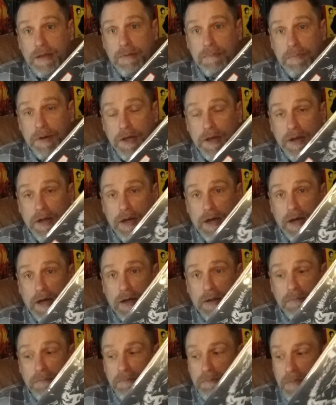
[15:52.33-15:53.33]
But
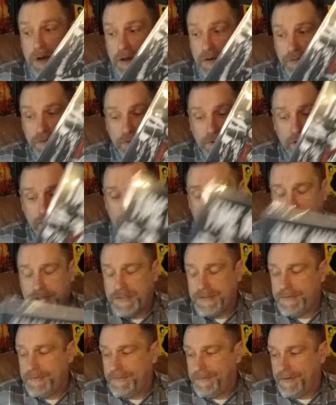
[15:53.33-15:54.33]
uh,
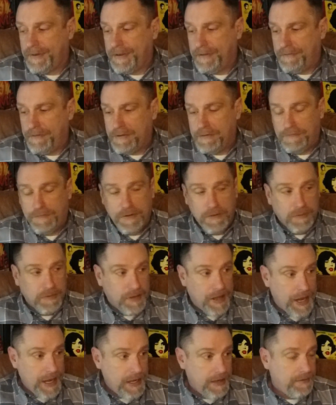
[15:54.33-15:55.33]
MonoDelux, if you
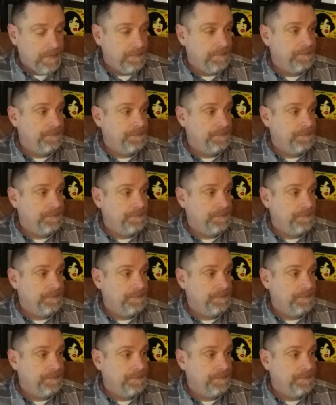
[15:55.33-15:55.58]
like,